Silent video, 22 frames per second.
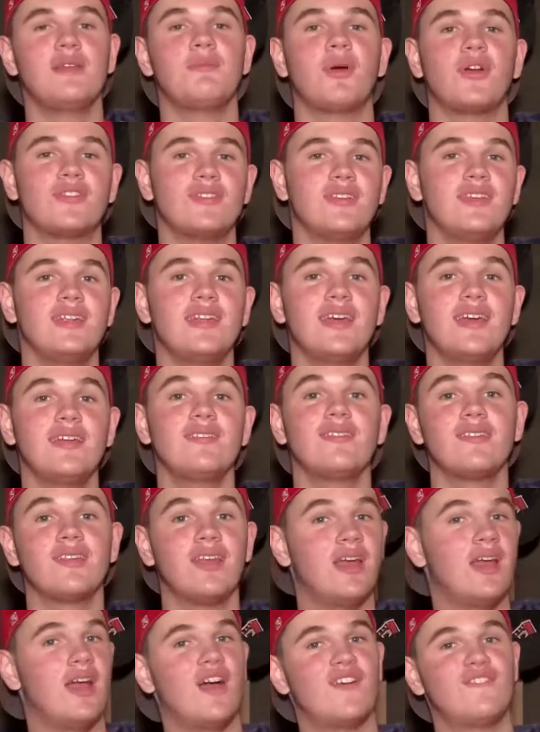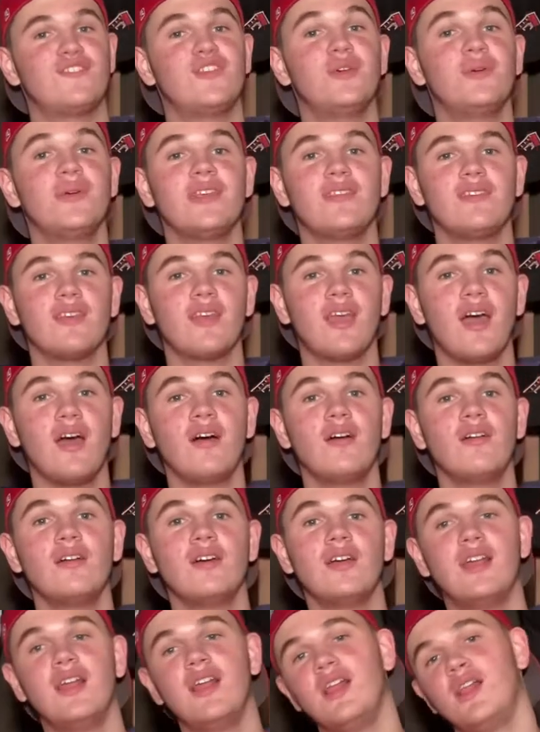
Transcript: Martinez a few weeks ago,